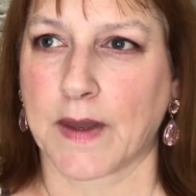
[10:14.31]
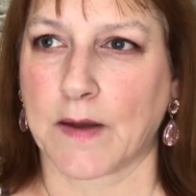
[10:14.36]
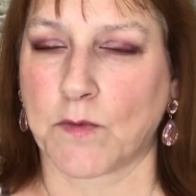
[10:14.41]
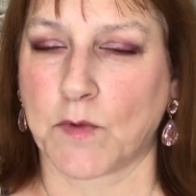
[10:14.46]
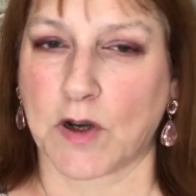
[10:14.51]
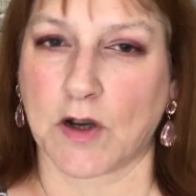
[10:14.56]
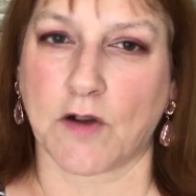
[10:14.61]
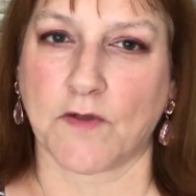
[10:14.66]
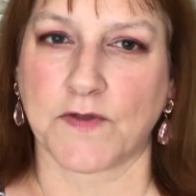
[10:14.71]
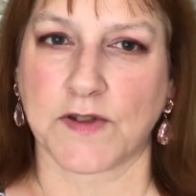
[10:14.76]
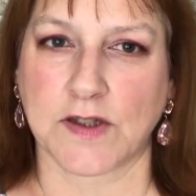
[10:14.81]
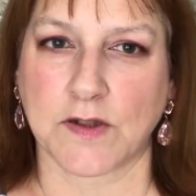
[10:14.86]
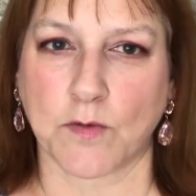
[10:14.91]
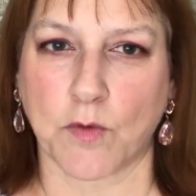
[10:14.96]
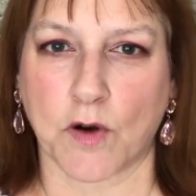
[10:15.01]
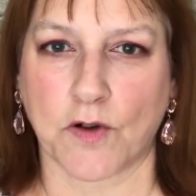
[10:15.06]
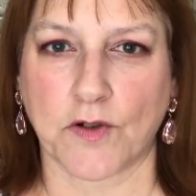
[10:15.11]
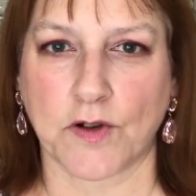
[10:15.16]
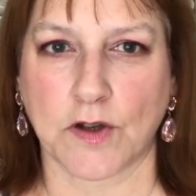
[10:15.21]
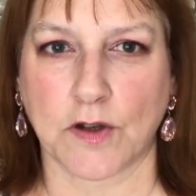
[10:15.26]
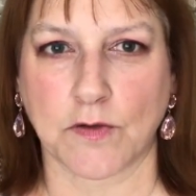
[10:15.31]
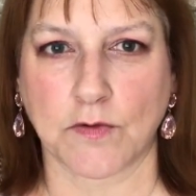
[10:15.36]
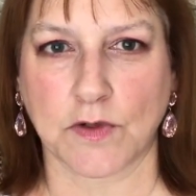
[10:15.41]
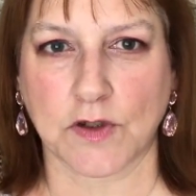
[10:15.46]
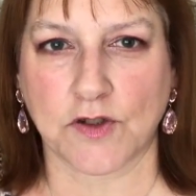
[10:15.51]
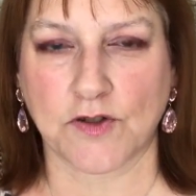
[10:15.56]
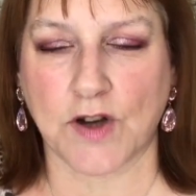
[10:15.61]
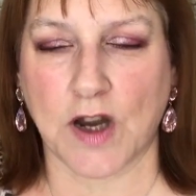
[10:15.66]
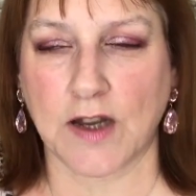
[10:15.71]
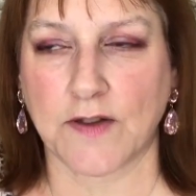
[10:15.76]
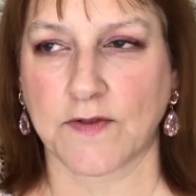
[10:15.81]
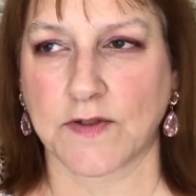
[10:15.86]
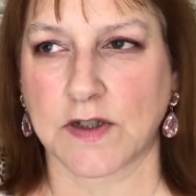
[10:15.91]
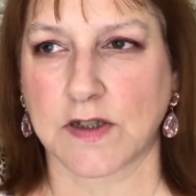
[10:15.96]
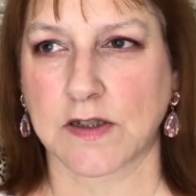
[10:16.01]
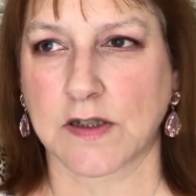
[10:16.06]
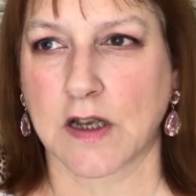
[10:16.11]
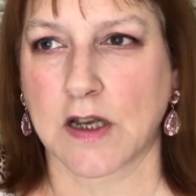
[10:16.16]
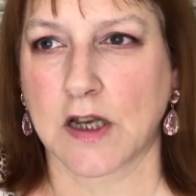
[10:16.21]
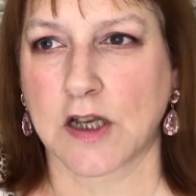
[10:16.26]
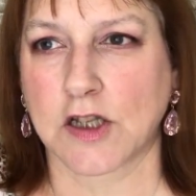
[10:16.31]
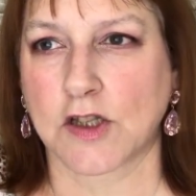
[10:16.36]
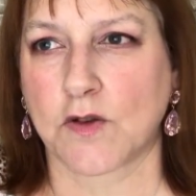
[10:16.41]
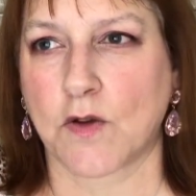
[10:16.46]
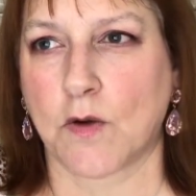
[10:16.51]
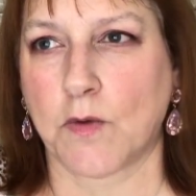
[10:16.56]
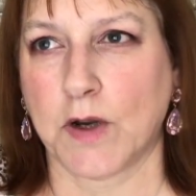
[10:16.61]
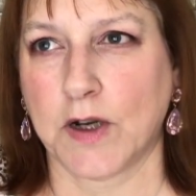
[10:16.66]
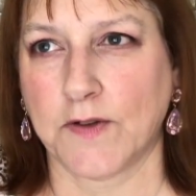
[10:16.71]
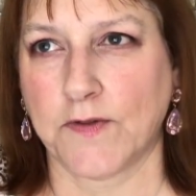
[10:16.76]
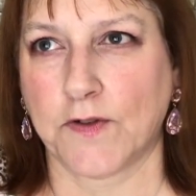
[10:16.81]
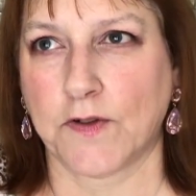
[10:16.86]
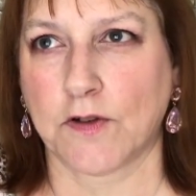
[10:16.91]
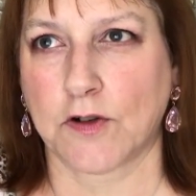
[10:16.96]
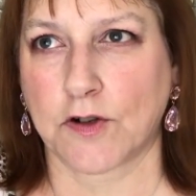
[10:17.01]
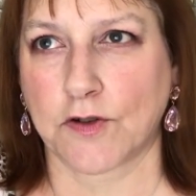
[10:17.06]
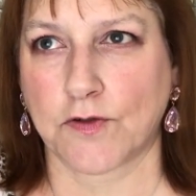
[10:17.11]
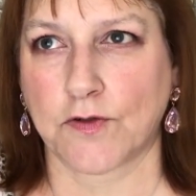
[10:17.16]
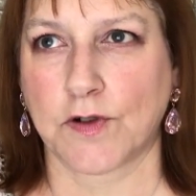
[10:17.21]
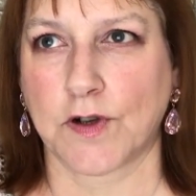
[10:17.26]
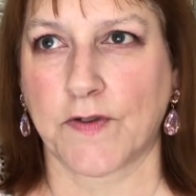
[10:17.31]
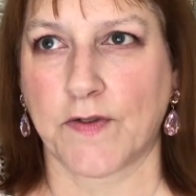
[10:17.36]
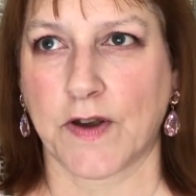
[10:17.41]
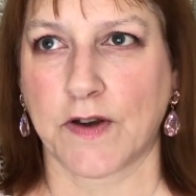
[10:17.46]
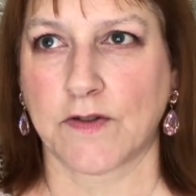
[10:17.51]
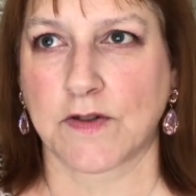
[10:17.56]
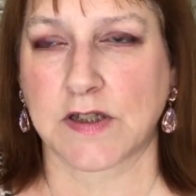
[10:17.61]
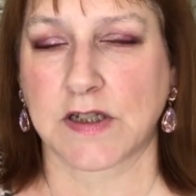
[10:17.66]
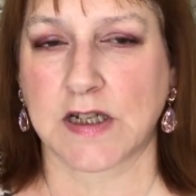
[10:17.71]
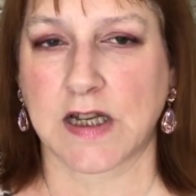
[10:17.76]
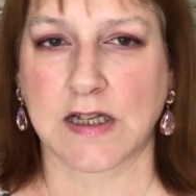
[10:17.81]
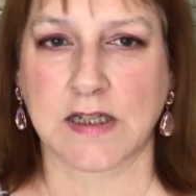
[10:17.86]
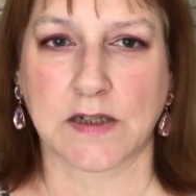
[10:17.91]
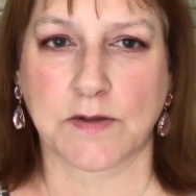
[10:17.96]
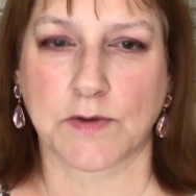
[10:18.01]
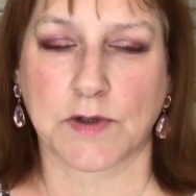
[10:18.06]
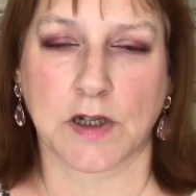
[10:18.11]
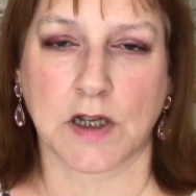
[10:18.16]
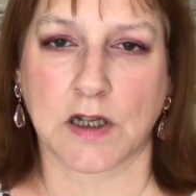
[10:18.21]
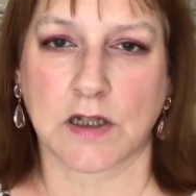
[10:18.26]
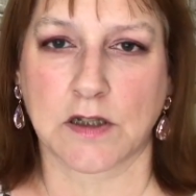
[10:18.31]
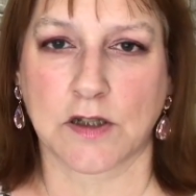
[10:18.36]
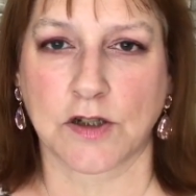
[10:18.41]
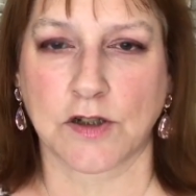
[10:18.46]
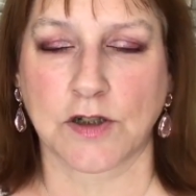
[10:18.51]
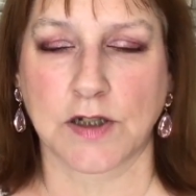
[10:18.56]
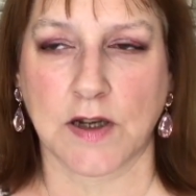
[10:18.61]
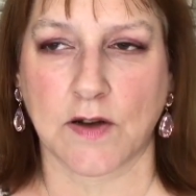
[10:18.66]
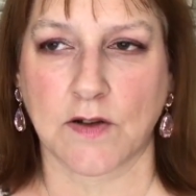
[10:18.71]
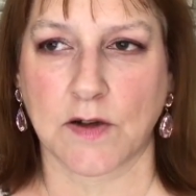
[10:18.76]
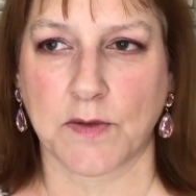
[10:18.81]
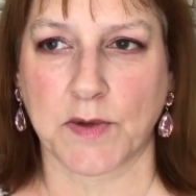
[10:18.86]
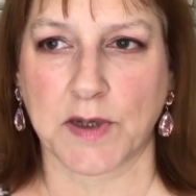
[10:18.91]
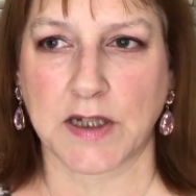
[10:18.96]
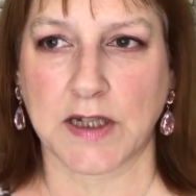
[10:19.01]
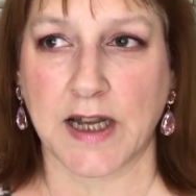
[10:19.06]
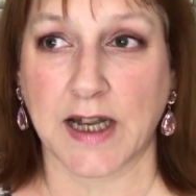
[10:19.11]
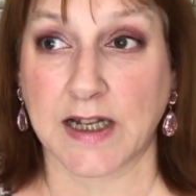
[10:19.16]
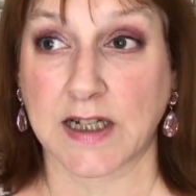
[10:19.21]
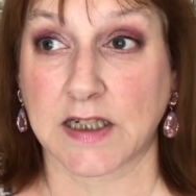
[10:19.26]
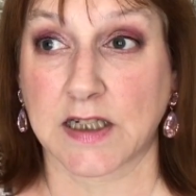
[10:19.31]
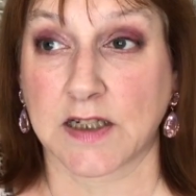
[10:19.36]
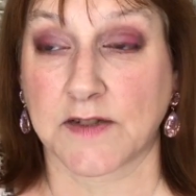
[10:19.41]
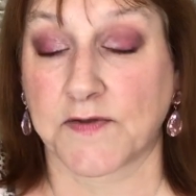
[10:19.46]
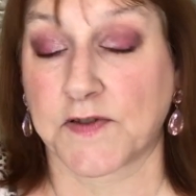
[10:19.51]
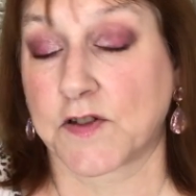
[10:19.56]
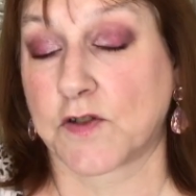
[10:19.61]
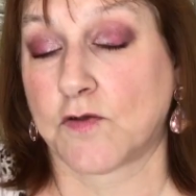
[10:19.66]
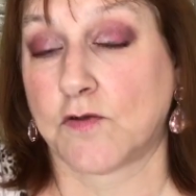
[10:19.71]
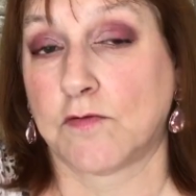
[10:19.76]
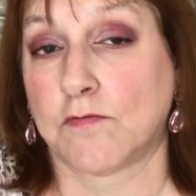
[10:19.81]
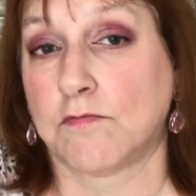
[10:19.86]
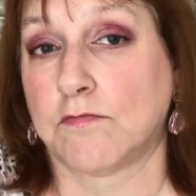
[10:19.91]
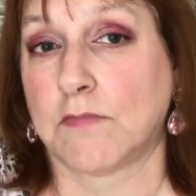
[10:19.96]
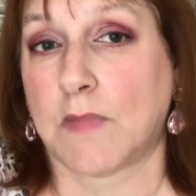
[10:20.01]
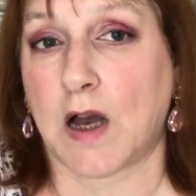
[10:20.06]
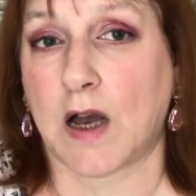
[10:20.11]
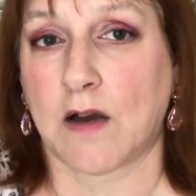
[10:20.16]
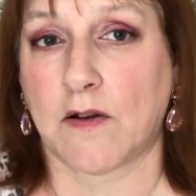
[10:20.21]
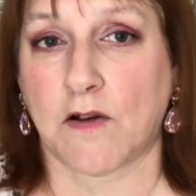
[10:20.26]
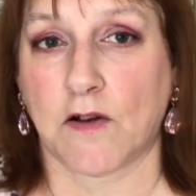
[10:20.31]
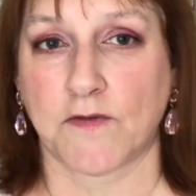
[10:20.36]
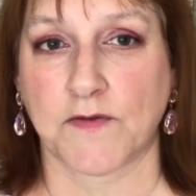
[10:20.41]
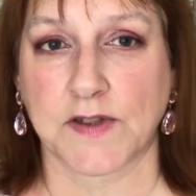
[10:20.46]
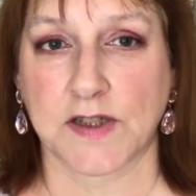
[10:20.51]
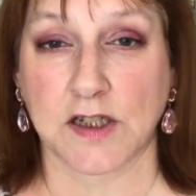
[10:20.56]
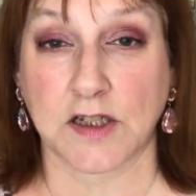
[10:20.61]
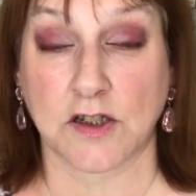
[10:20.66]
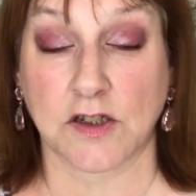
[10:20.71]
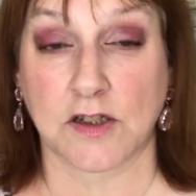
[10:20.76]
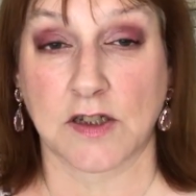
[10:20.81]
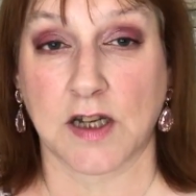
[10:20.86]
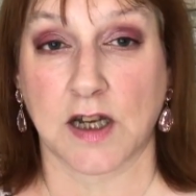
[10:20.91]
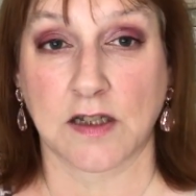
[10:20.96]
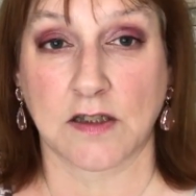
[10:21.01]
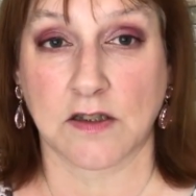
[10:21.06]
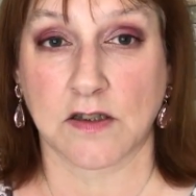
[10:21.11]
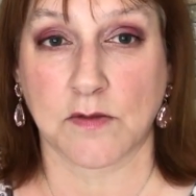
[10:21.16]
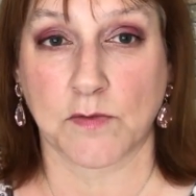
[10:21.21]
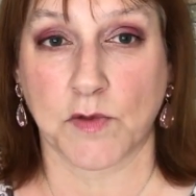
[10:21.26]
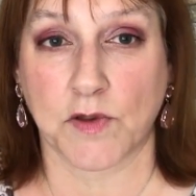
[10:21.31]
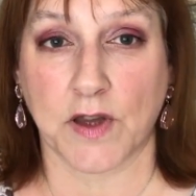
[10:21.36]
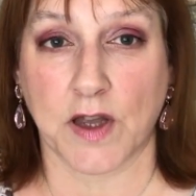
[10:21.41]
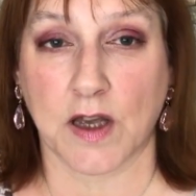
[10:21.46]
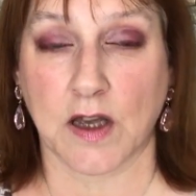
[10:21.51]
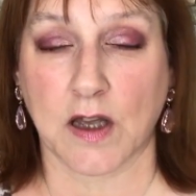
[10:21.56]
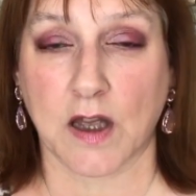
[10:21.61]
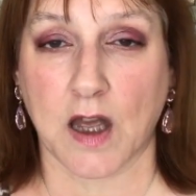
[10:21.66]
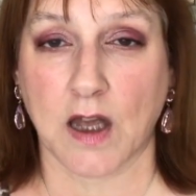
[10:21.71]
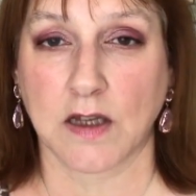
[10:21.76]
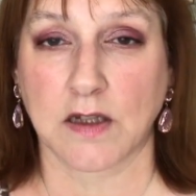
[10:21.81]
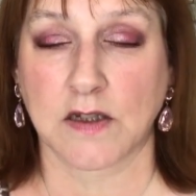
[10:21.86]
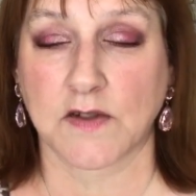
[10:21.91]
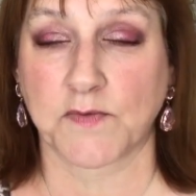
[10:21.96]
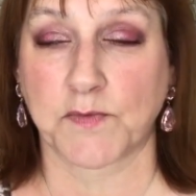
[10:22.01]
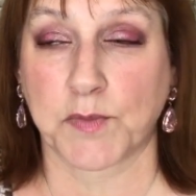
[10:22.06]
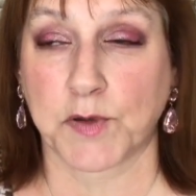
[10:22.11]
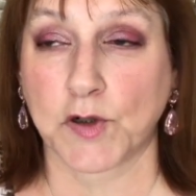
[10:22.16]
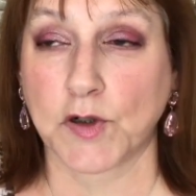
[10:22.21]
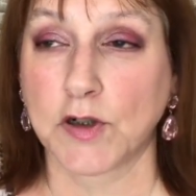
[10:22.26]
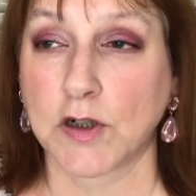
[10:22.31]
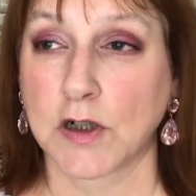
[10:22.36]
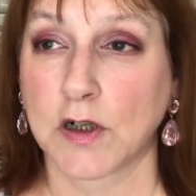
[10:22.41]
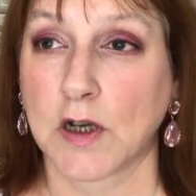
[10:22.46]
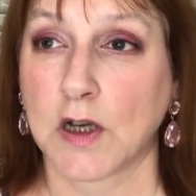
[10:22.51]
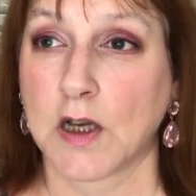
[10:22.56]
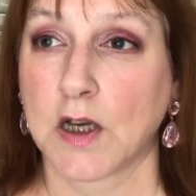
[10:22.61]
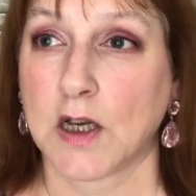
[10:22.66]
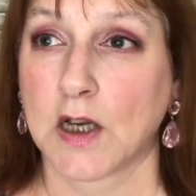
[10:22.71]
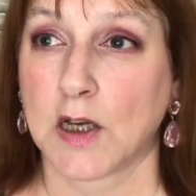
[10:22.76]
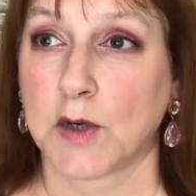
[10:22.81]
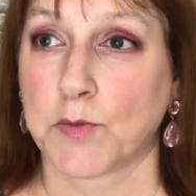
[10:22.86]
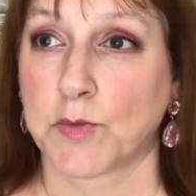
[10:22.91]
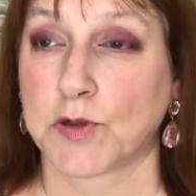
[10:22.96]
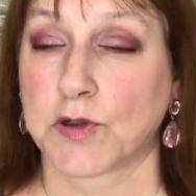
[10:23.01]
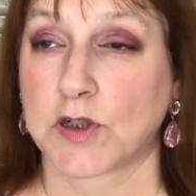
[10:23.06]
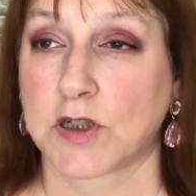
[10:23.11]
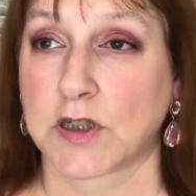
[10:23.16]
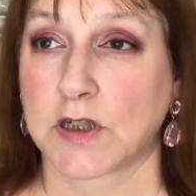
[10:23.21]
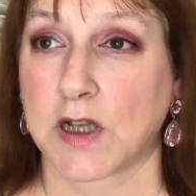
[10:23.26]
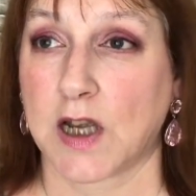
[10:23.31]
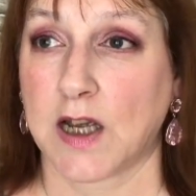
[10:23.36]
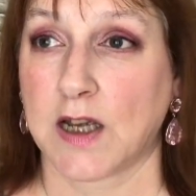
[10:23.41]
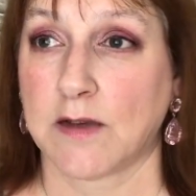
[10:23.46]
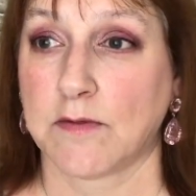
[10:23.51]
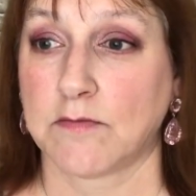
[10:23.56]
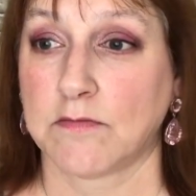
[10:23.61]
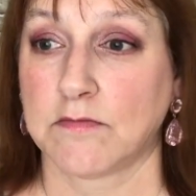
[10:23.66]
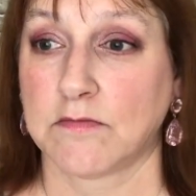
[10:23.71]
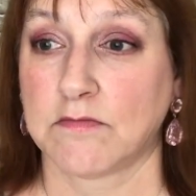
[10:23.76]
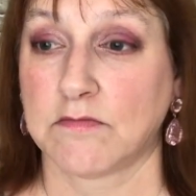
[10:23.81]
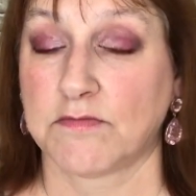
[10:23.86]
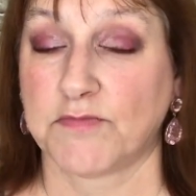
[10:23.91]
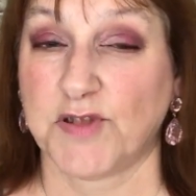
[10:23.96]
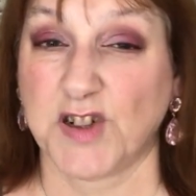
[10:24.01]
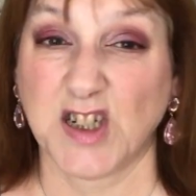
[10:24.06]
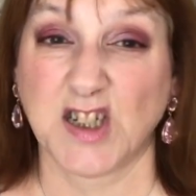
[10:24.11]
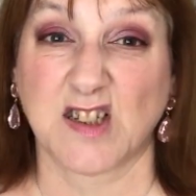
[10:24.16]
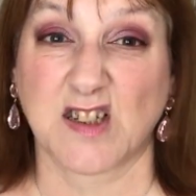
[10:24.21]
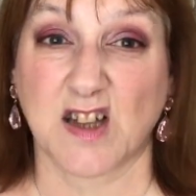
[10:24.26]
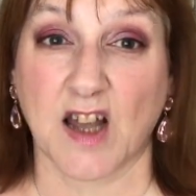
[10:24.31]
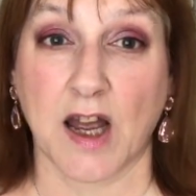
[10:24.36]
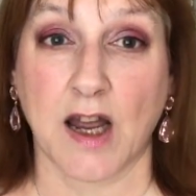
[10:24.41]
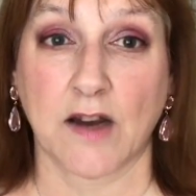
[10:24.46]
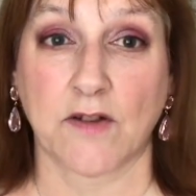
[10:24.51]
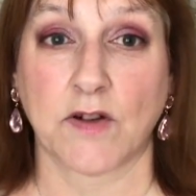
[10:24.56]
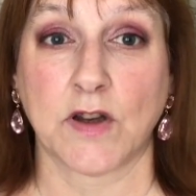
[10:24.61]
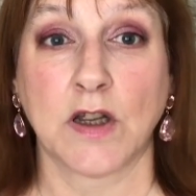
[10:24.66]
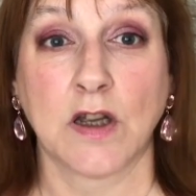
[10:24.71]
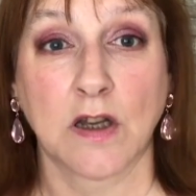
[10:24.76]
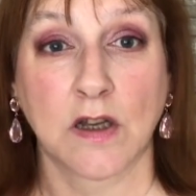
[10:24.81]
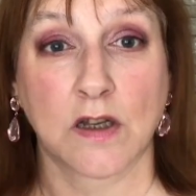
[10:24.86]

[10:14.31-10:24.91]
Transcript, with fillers: Well, obviously Warren, who was driving us. So I went for a coronavirus test. It turned out to be negative. So I obviously just had some other kind of bug, but pretty scary.